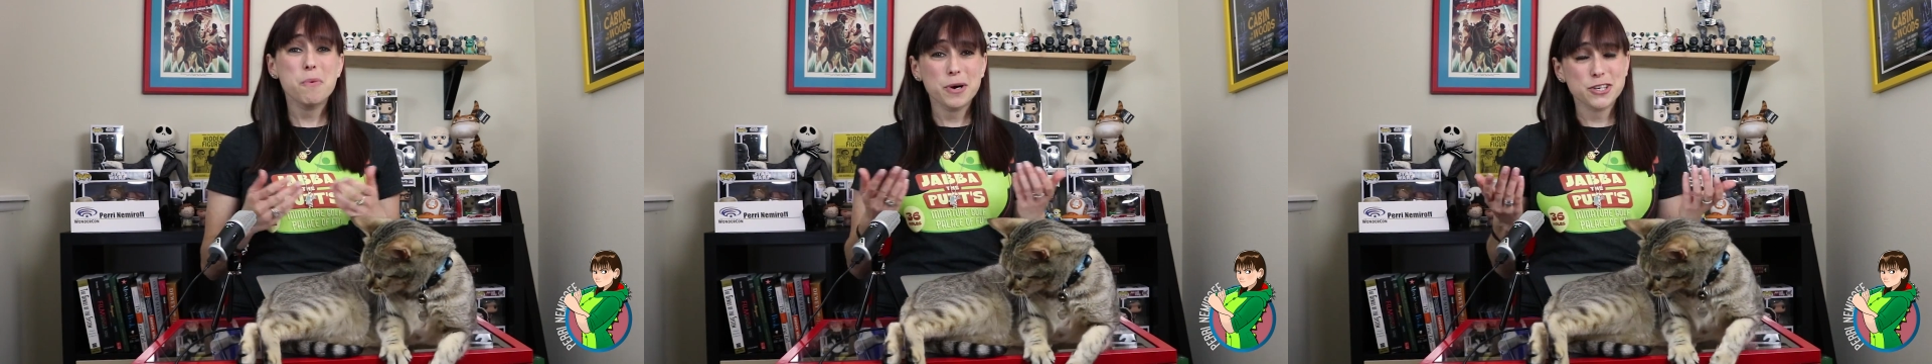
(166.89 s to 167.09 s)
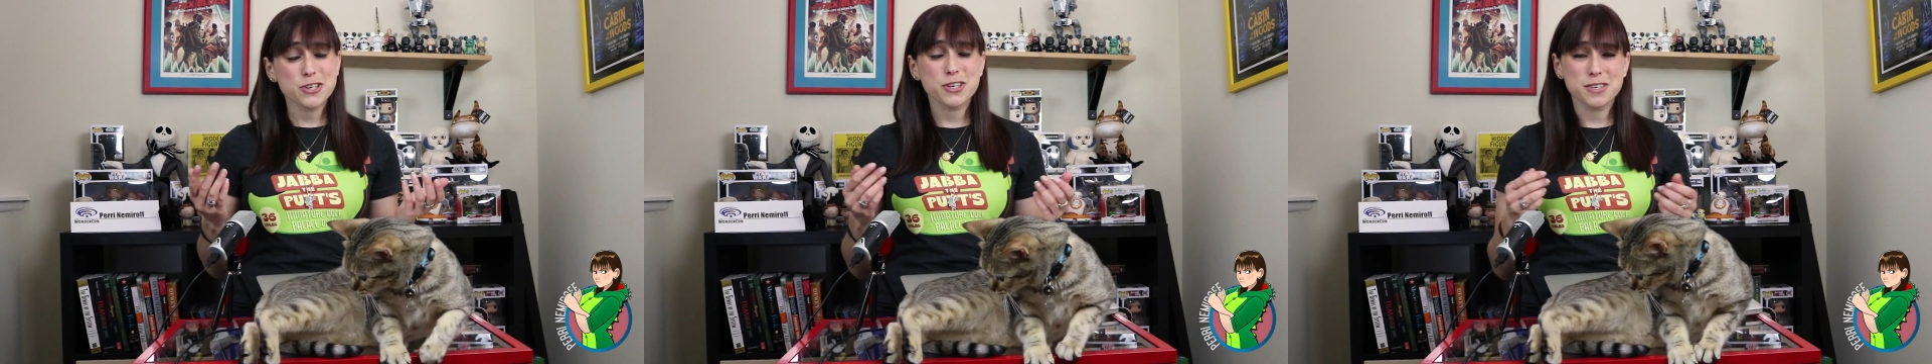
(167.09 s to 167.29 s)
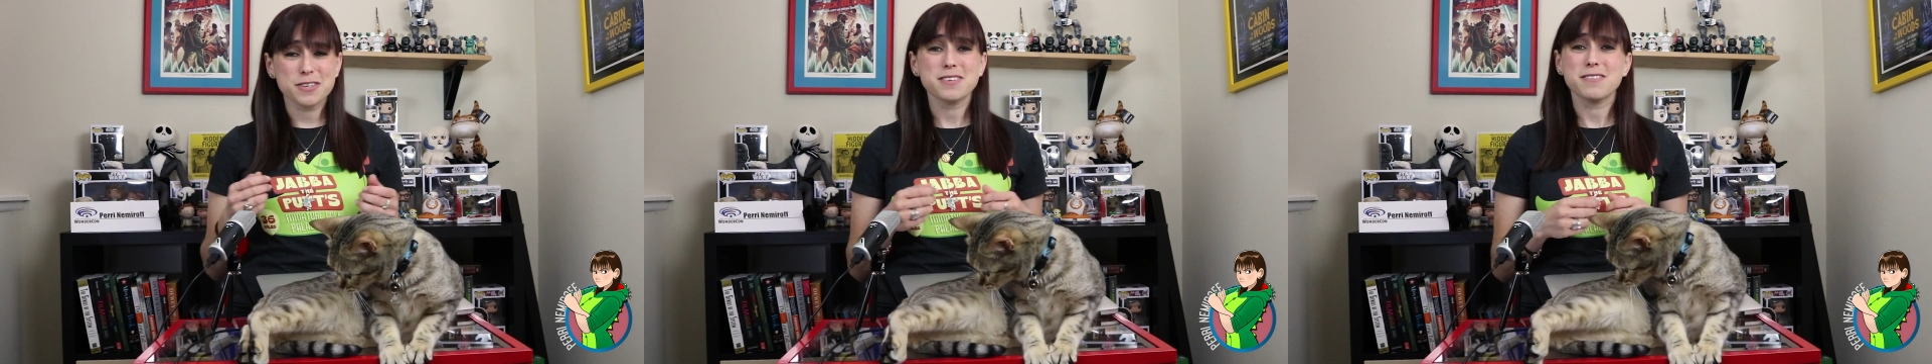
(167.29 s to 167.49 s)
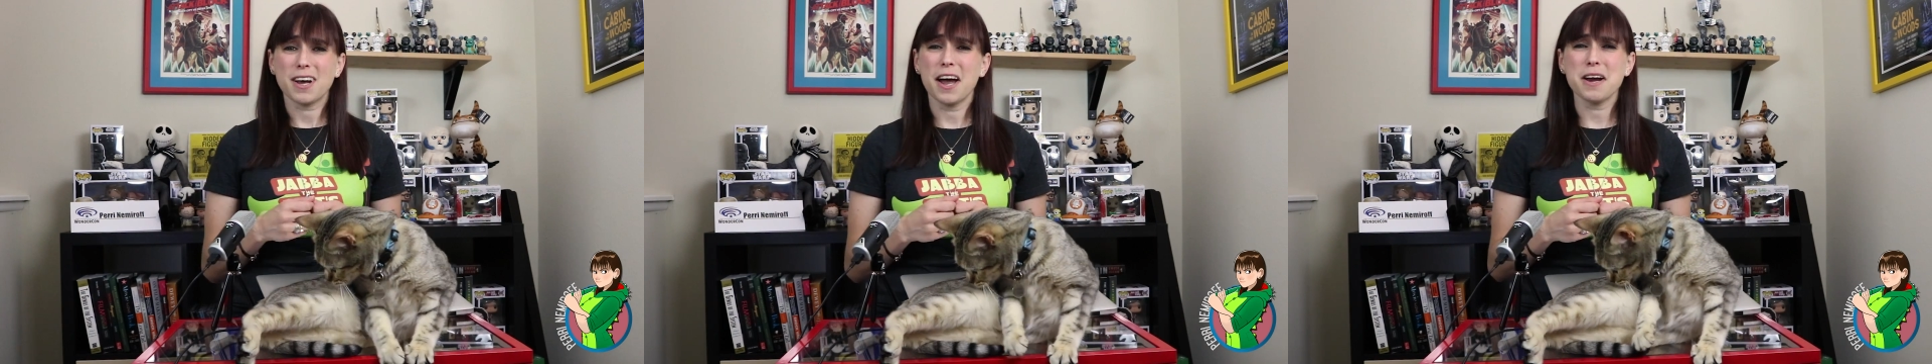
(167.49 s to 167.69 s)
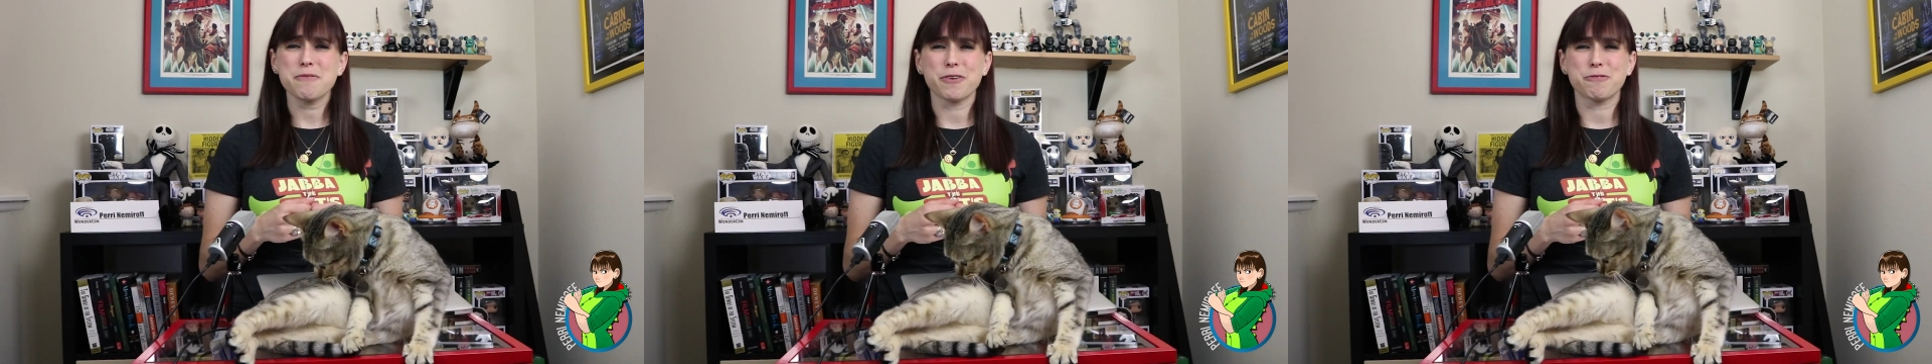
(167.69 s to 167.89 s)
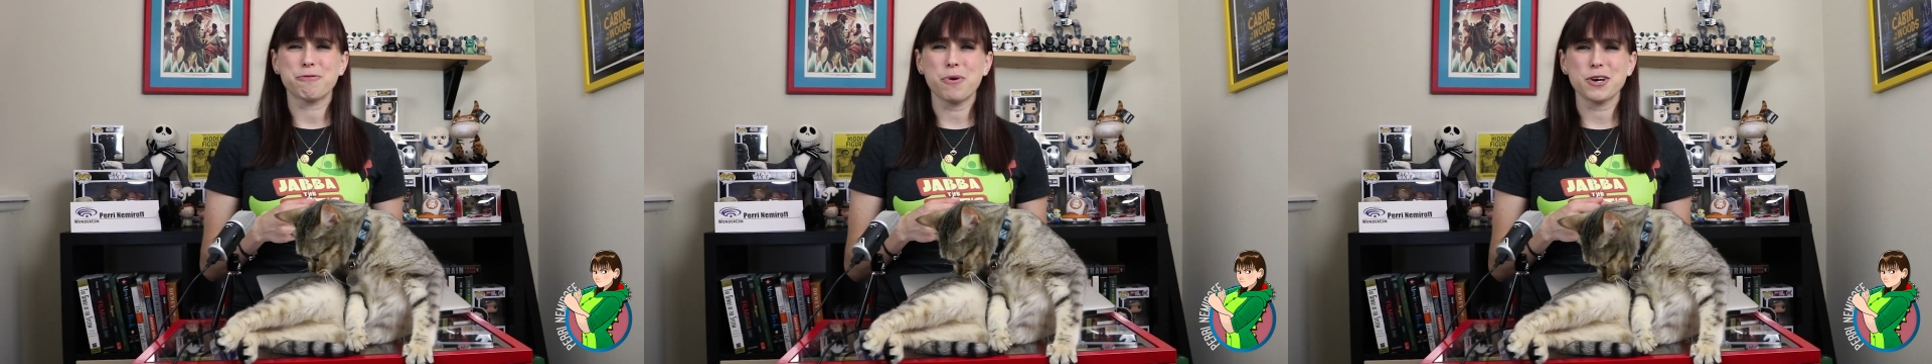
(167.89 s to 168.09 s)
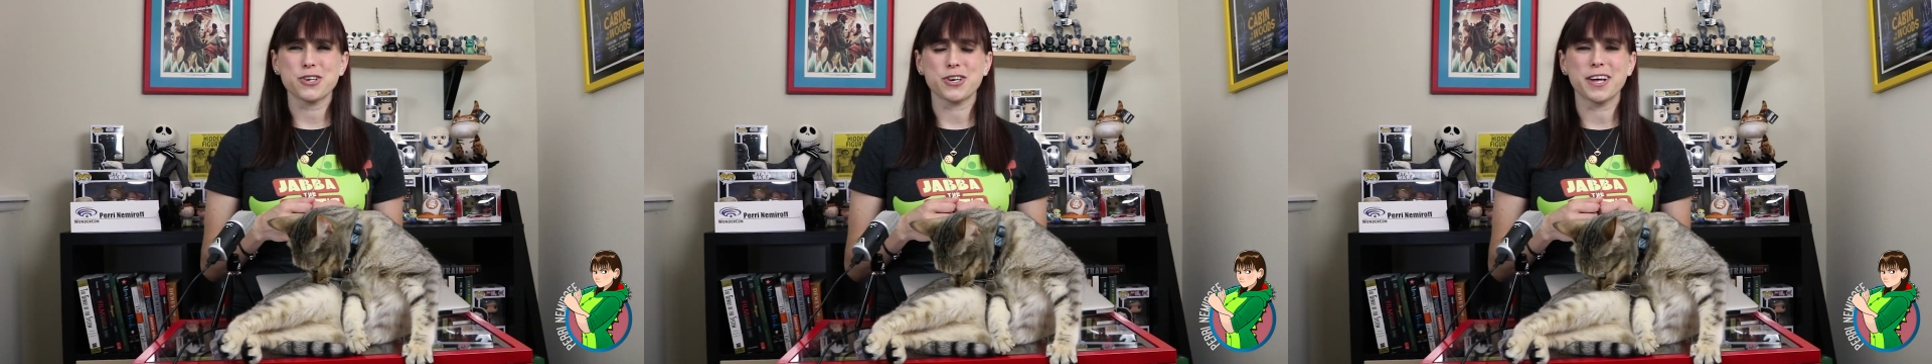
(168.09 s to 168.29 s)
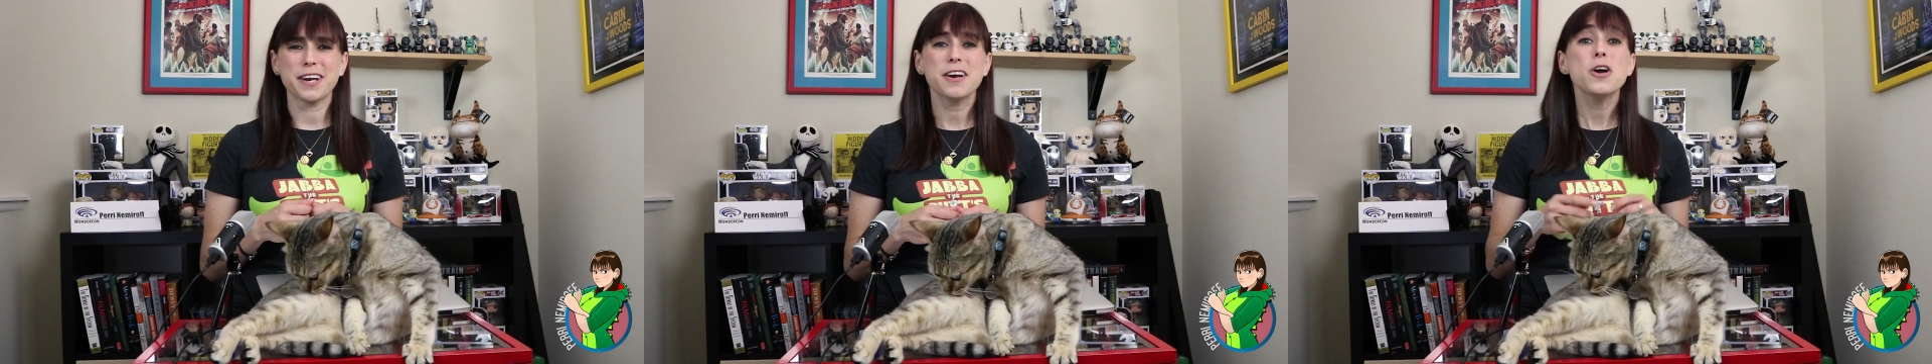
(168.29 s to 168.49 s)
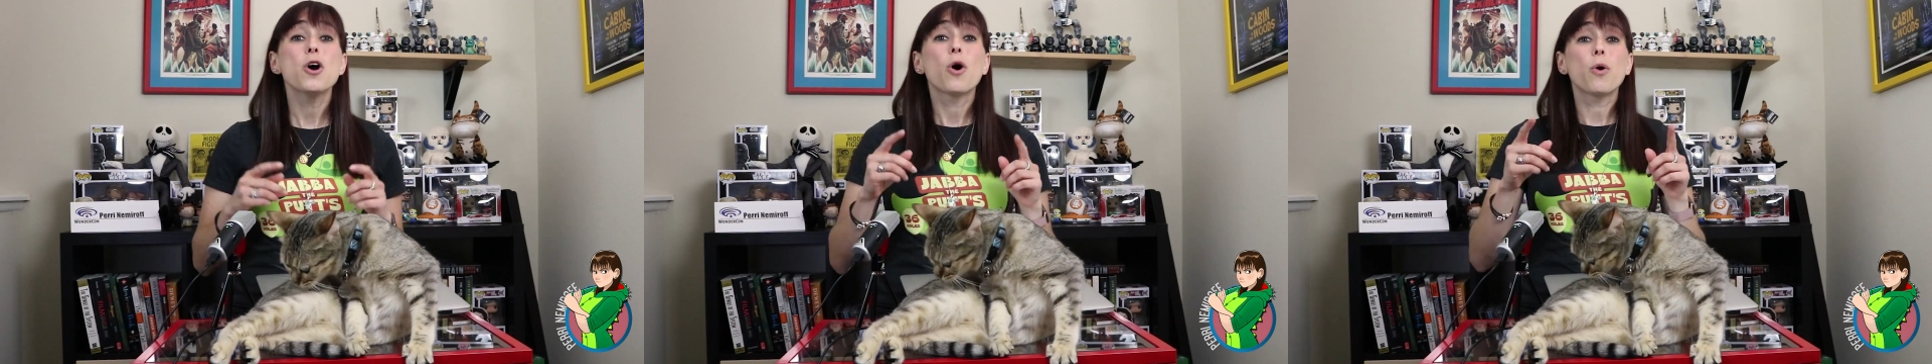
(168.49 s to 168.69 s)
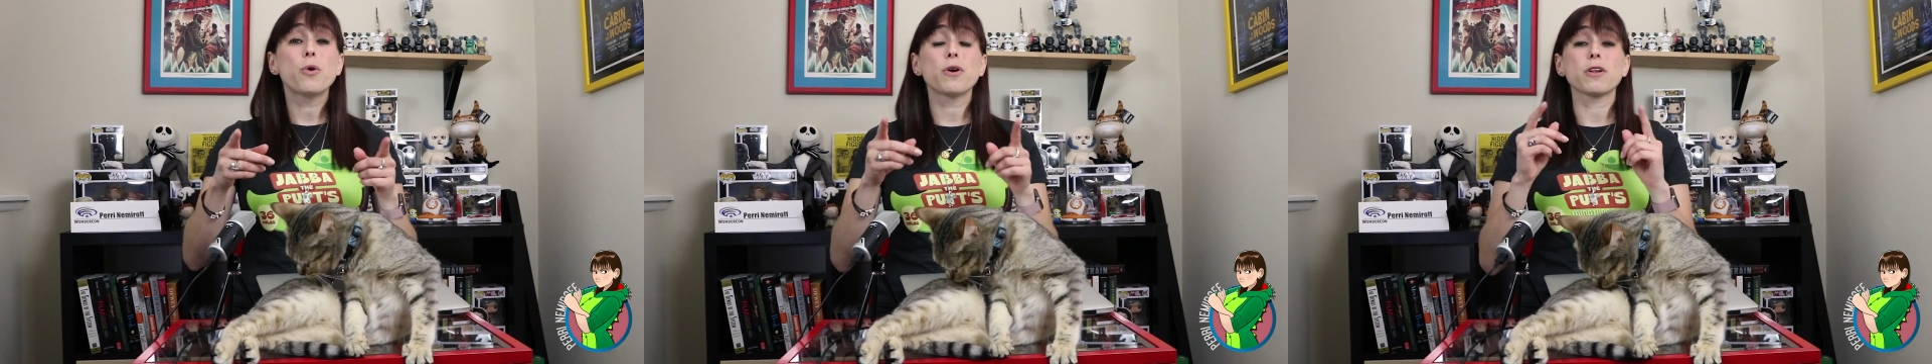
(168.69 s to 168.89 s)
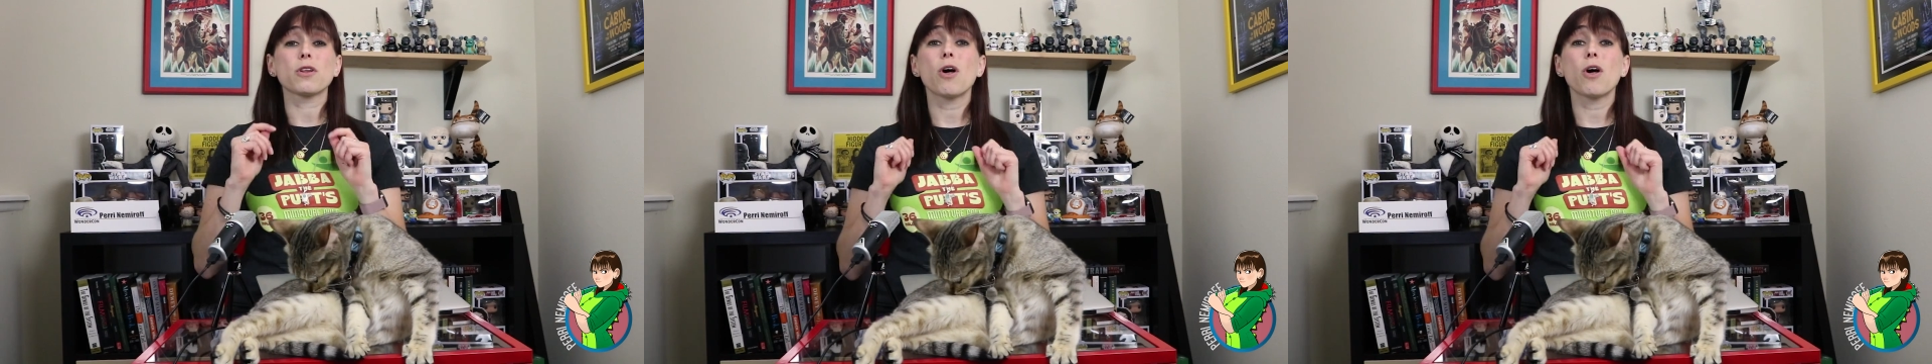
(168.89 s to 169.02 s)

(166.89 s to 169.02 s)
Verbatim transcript: which is kind of unfortunate. Oona